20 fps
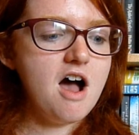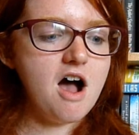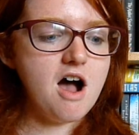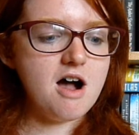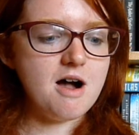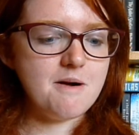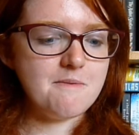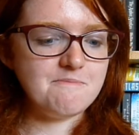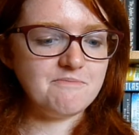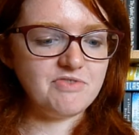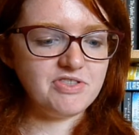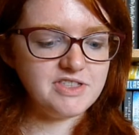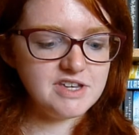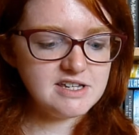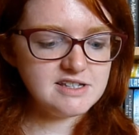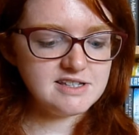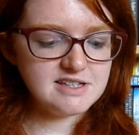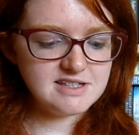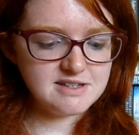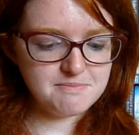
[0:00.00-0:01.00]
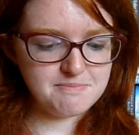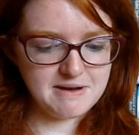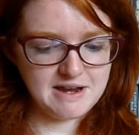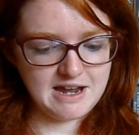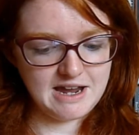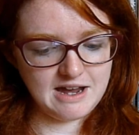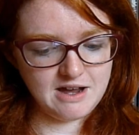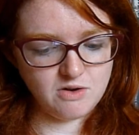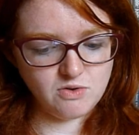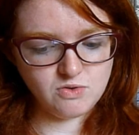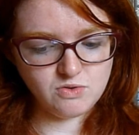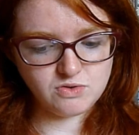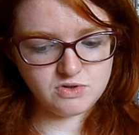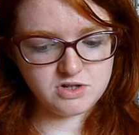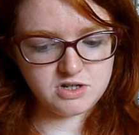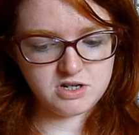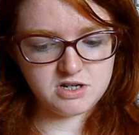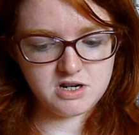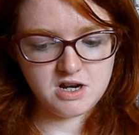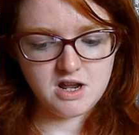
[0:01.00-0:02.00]
Um, this is about...
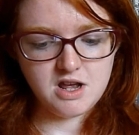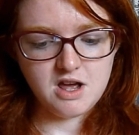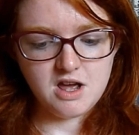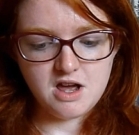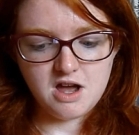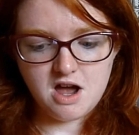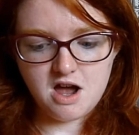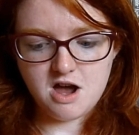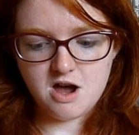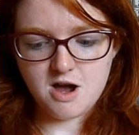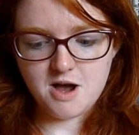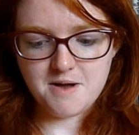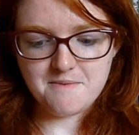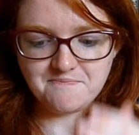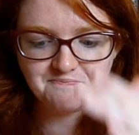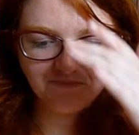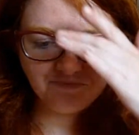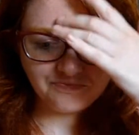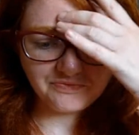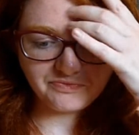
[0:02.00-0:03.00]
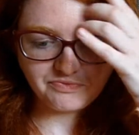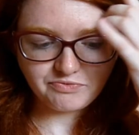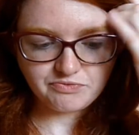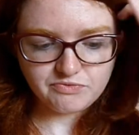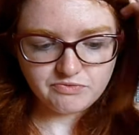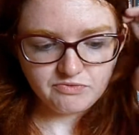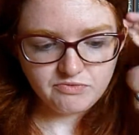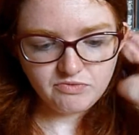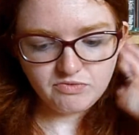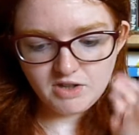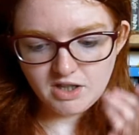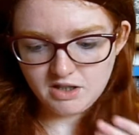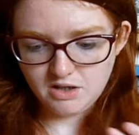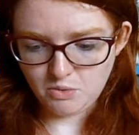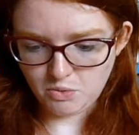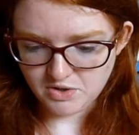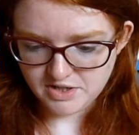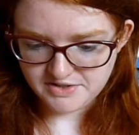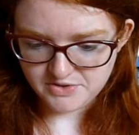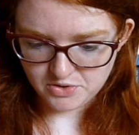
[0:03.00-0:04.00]
Um,
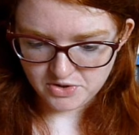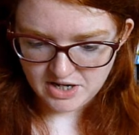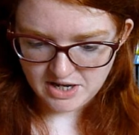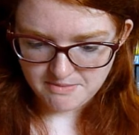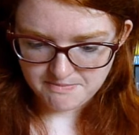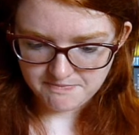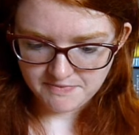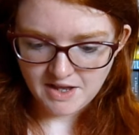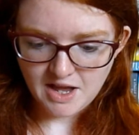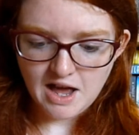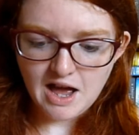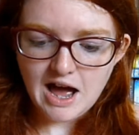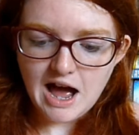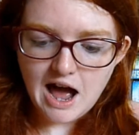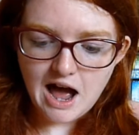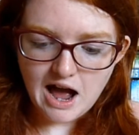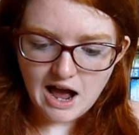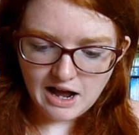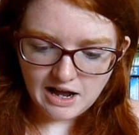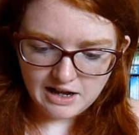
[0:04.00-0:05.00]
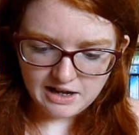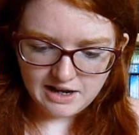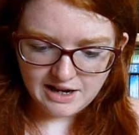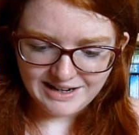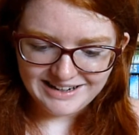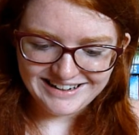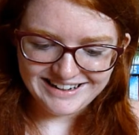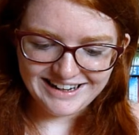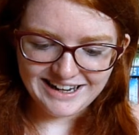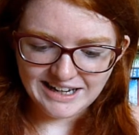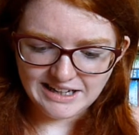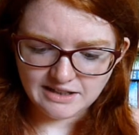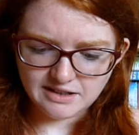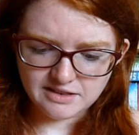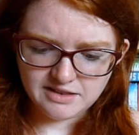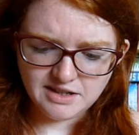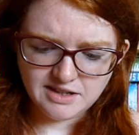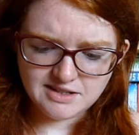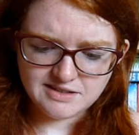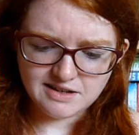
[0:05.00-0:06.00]
what is your name? I, I
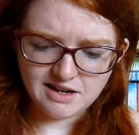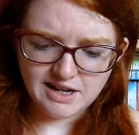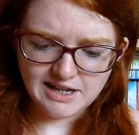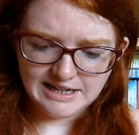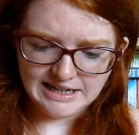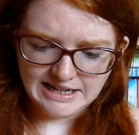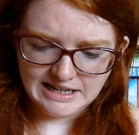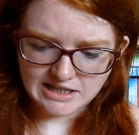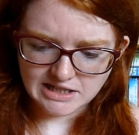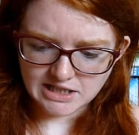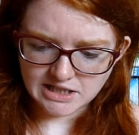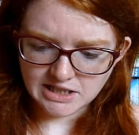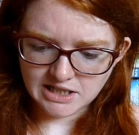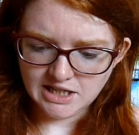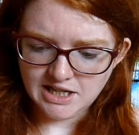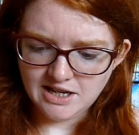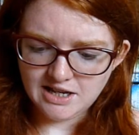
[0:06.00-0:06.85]
think it's Ailea.